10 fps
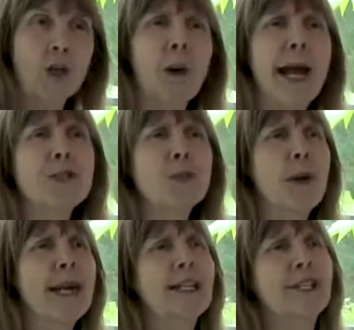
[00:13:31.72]

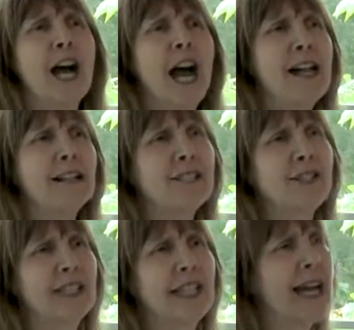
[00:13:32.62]
graduated college
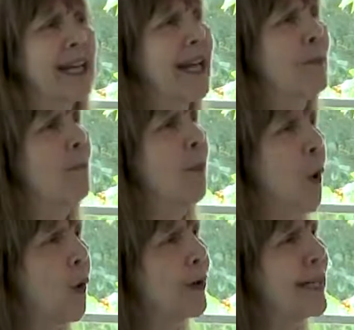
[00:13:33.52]
and got a
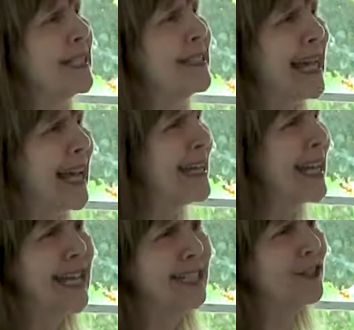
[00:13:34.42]
boring
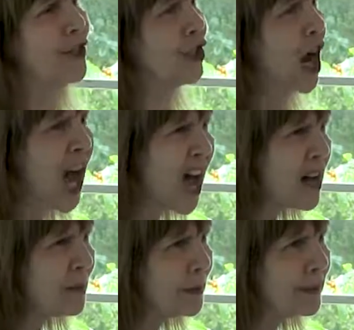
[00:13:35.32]
dead-end
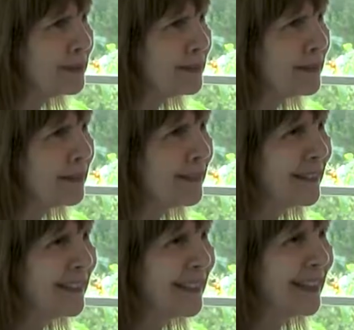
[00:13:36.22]
job.
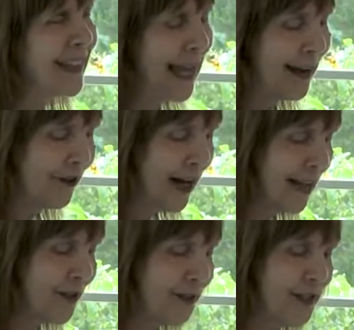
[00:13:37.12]
Ever
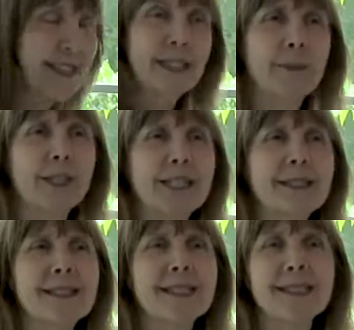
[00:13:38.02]
had those
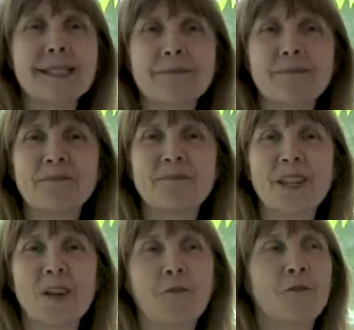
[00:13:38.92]
experiences?
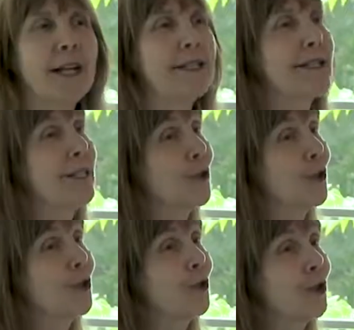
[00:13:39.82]
Friends
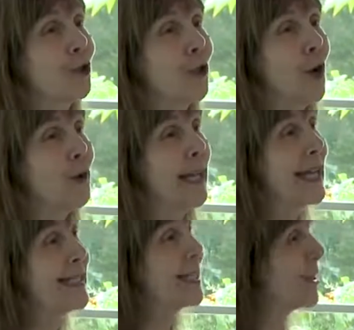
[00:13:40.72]
introduced you to
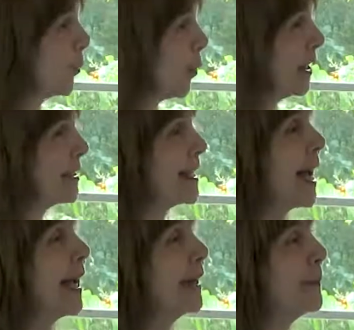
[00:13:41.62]
cocaine just one
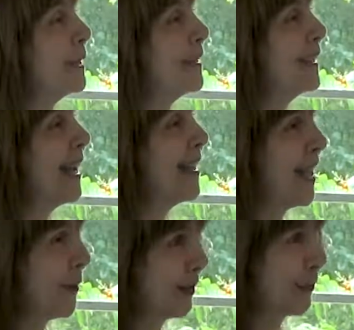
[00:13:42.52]
time, and
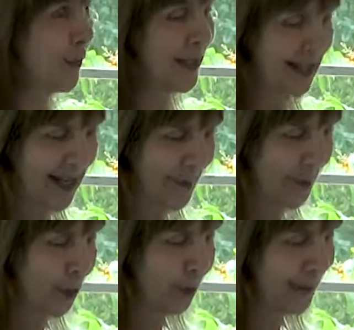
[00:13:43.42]
that was one time
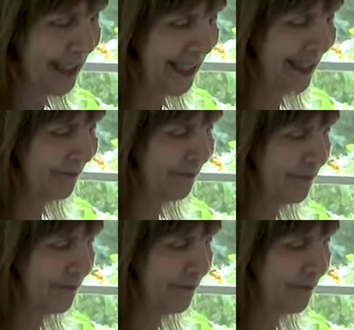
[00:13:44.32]
too many.